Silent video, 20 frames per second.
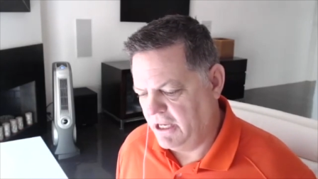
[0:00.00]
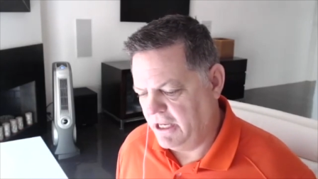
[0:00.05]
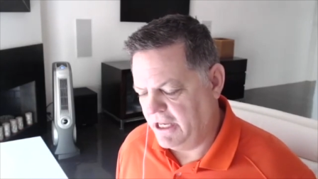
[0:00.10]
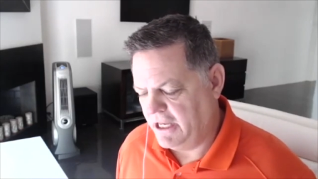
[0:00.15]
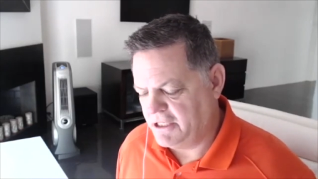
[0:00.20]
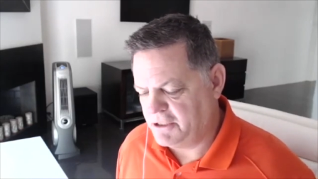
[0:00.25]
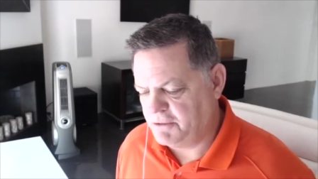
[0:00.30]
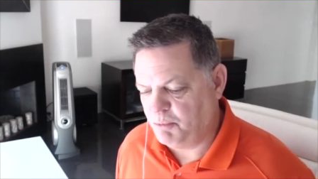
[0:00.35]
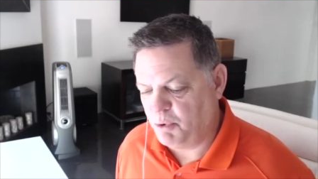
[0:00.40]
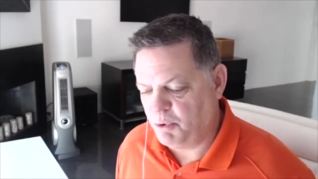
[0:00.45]

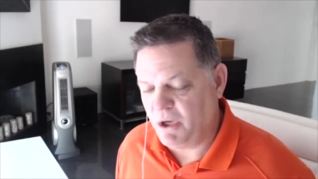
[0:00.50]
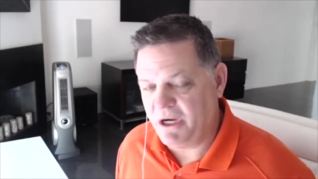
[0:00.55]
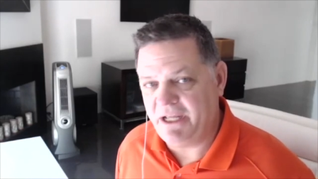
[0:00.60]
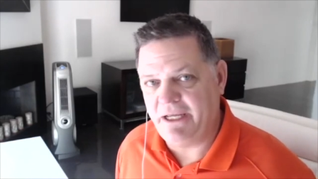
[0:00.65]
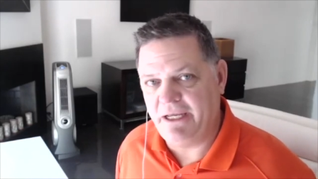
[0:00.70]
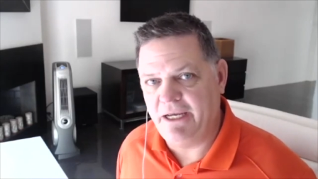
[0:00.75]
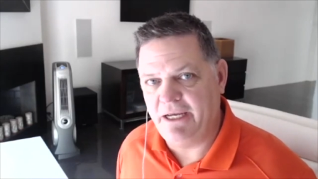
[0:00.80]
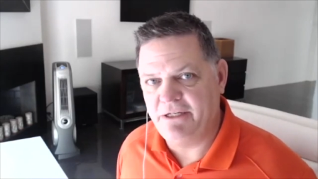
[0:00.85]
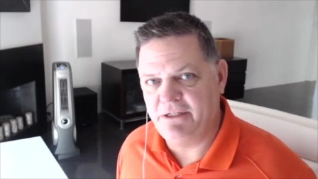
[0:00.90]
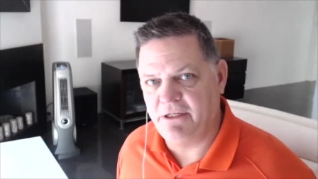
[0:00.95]
it's pretty
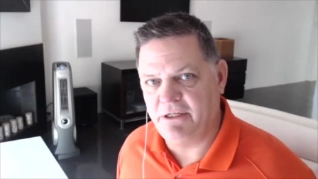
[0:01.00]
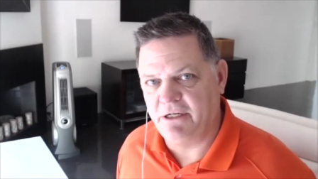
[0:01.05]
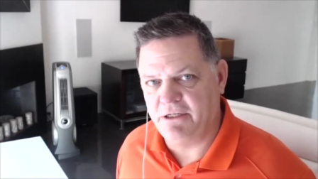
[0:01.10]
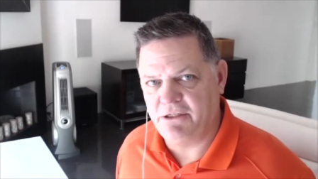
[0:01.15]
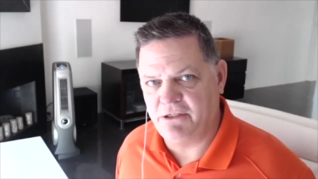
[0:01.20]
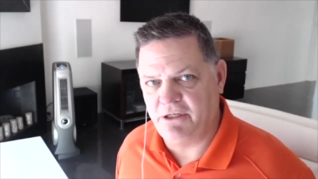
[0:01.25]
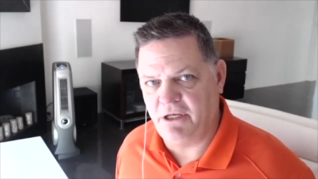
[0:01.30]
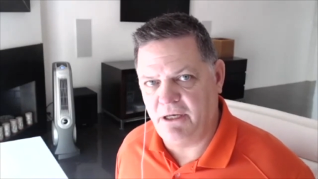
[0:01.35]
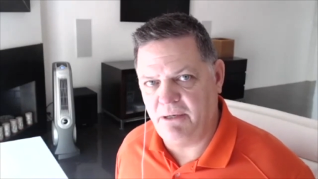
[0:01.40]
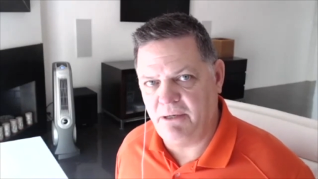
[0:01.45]
easy to
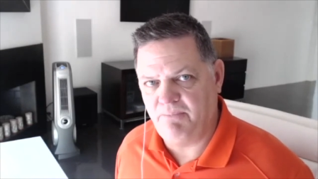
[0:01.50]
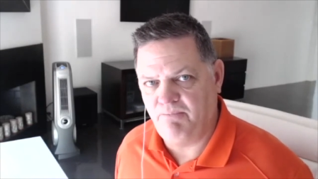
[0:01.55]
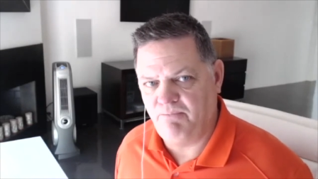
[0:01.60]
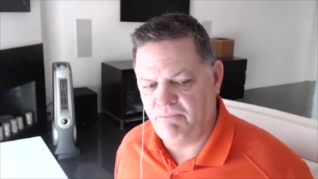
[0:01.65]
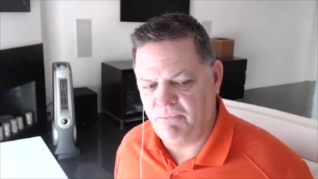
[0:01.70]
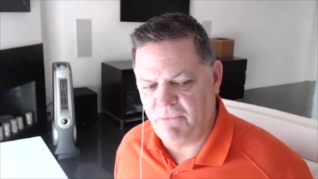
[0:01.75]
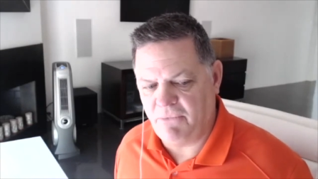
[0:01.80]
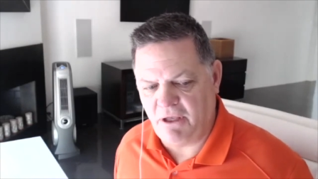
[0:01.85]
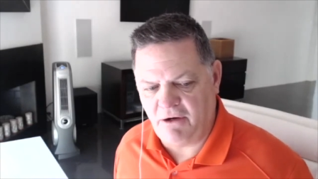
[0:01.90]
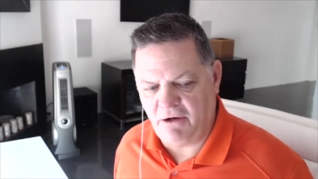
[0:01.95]
see
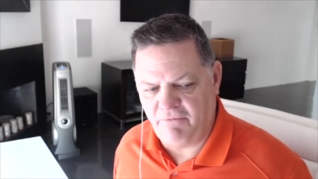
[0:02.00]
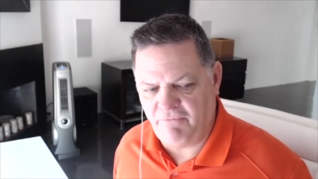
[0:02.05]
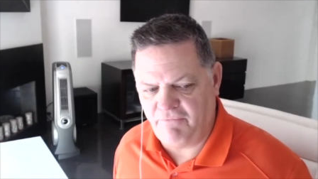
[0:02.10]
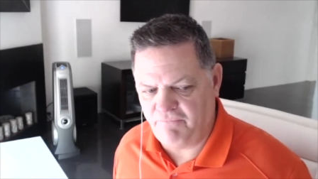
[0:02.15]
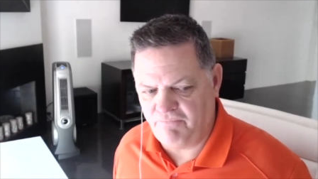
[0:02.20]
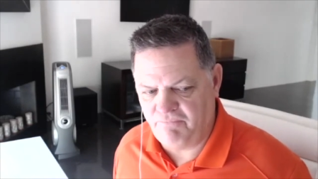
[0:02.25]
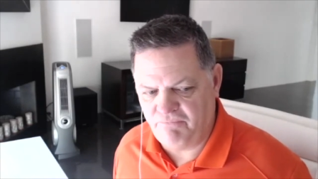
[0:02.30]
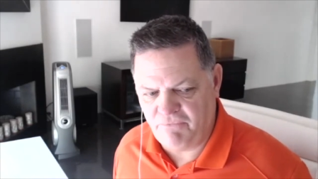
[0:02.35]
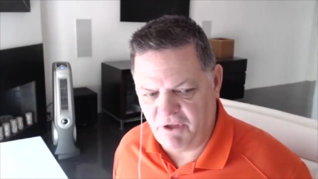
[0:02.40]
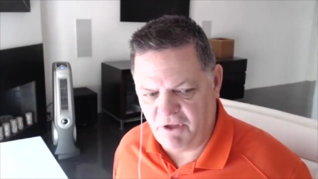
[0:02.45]
that
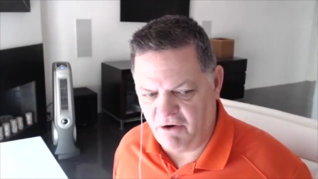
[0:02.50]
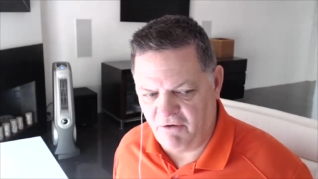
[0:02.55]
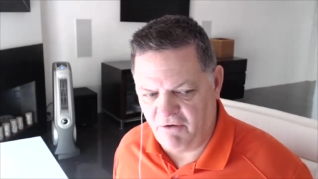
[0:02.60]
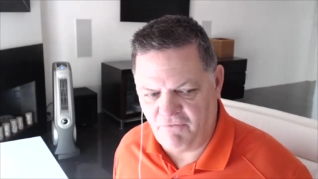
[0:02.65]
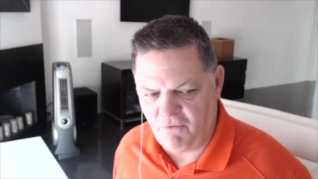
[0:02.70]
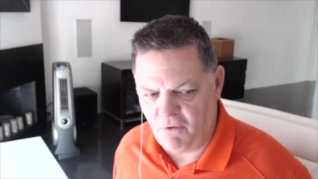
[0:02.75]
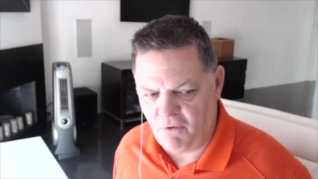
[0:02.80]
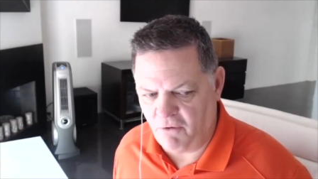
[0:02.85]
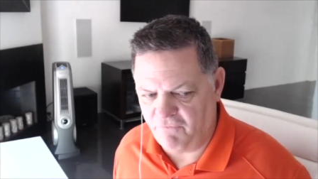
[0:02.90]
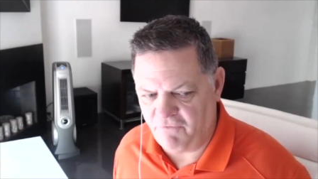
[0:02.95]
you know
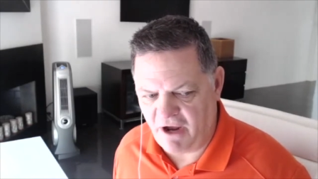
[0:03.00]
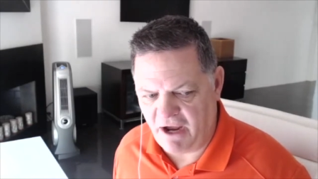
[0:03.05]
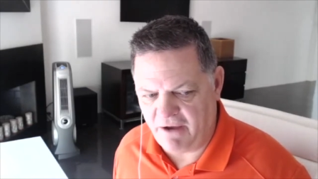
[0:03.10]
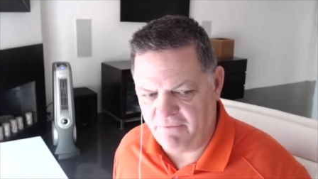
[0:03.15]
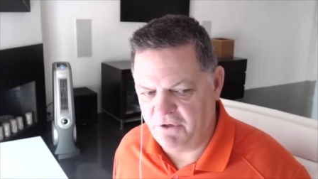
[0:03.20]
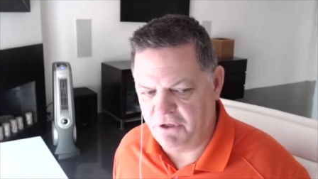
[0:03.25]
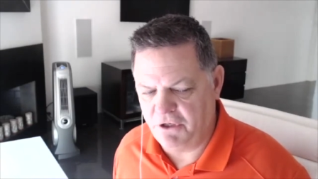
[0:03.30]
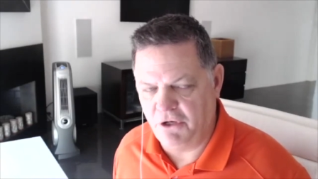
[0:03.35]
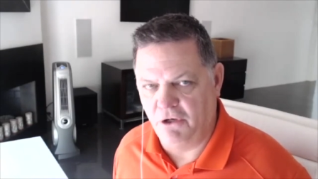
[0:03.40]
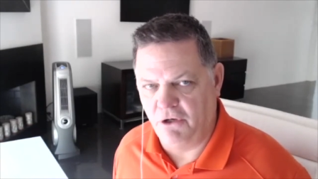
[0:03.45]
four or five
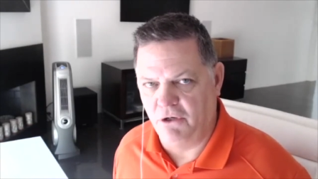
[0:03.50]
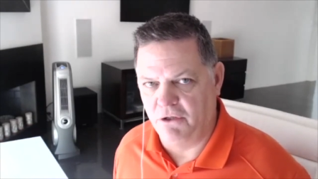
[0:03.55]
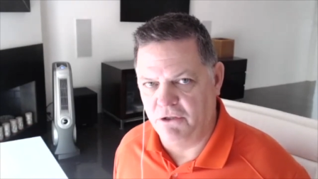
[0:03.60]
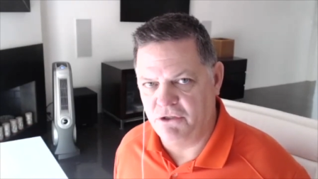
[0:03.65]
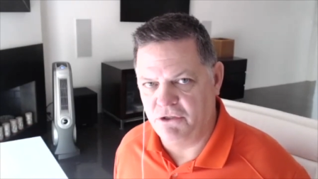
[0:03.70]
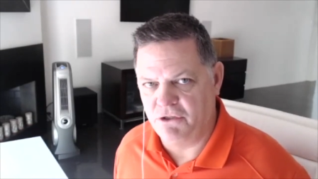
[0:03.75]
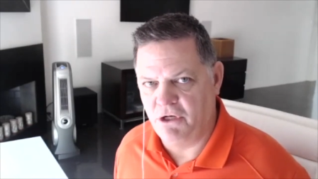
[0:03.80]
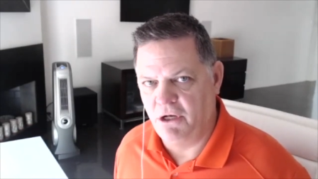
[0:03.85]
years